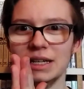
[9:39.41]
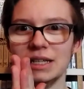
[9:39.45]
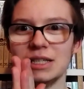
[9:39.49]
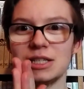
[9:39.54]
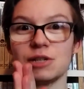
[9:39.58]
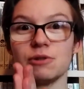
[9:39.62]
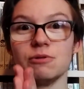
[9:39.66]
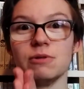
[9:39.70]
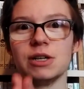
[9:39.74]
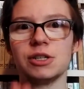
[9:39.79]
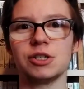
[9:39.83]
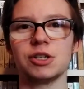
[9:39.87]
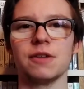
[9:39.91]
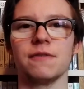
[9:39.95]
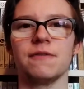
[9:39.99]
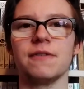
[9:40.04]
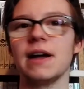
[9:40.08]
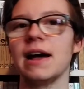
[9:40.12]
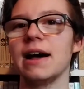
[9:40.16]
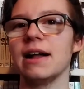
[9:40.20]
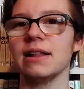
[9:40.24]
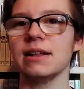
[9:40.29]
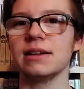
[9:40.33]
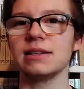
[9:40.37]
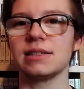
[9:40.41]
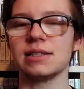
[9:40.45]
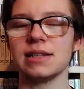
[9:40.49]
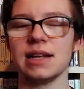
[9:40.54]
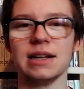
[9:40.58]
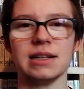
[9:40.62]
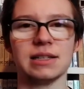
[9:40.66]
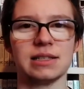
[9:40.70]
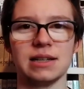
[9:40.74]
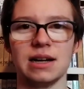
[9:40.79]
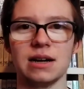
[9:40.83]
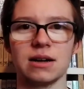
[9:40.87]
squish the phallus, and
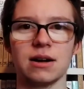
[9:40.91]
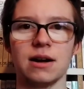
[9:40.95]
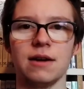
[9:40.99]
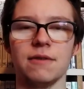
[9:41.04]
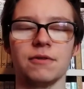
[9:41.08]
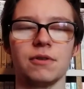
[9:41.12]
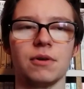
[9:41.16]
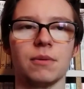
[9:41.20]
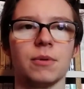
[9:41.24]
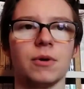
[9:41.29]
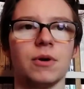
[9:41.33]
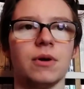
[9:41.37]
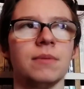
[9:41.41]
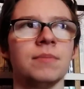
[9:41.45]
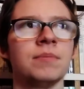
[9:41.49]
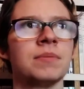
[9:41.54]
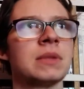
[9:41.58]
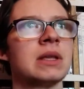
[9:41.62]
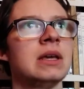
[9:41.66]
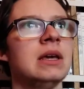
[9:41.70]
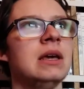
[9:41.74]
it's not comfortable.